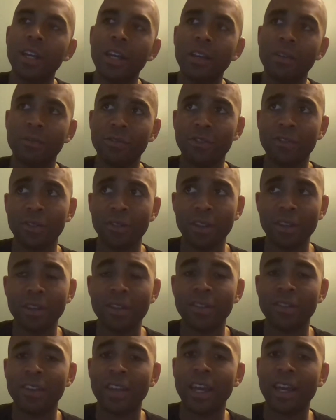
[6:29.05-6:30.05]
and it still
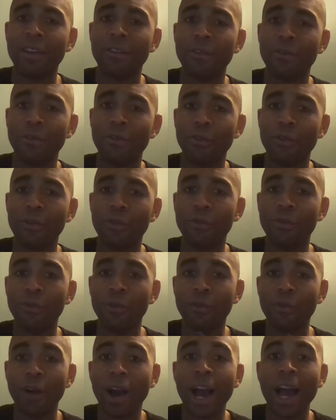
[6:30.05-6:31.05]
is, that
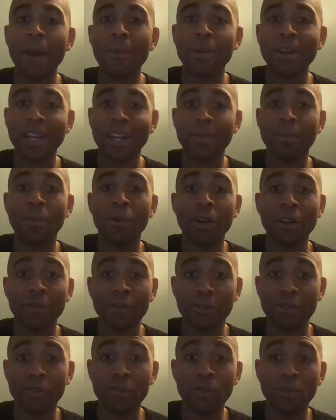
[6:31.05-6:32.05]
if I want to get money
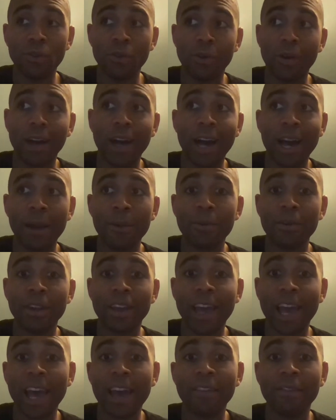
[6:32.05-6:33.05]
for school, I would
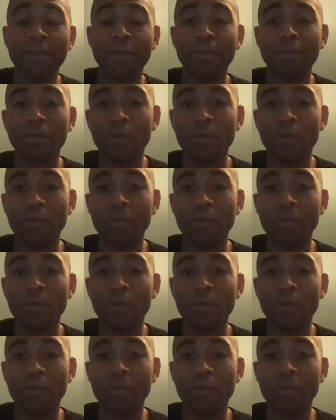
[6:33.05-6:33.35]
have